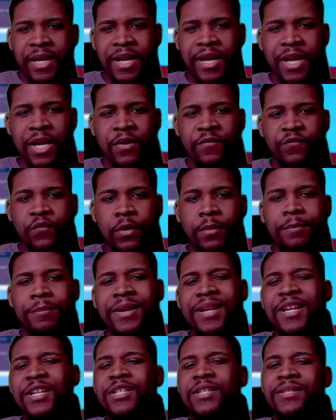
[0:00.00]
And for
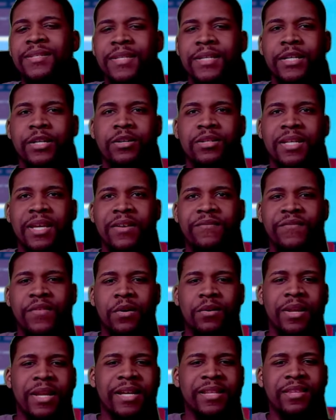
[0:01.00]
many Gen Zers, it
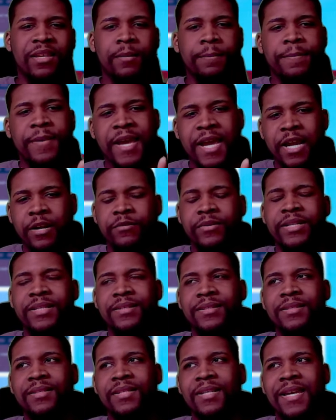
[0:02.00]
felt like their
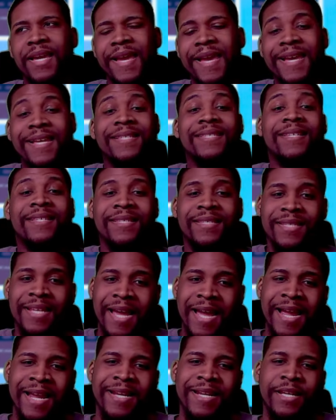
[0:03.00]
parents and
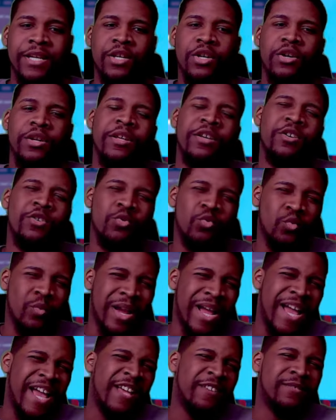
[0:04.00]
society couldn't
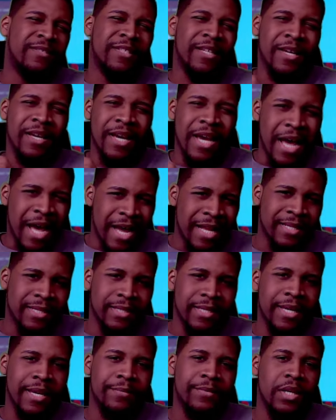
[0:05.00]
grasp the
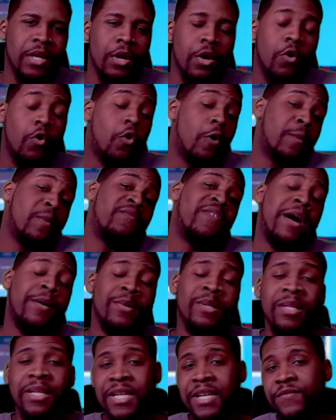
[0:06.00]
concept or provide
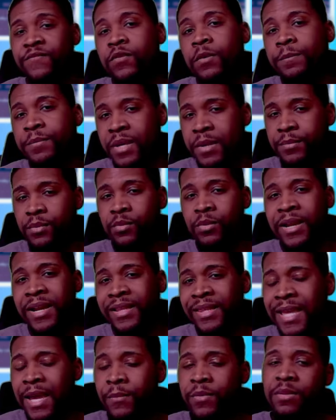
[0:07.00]
relief for people
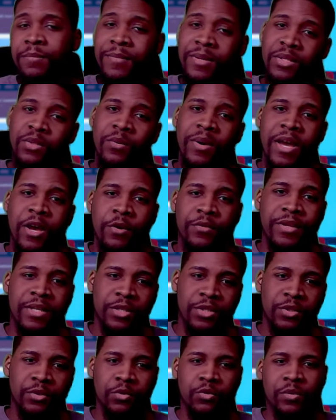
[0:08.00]
like that with mental health
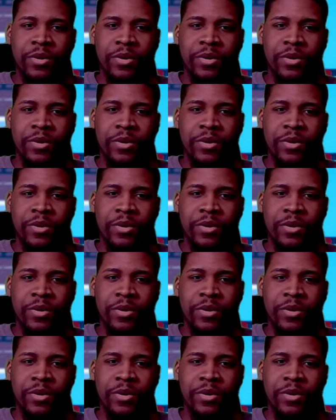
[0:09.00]
issues,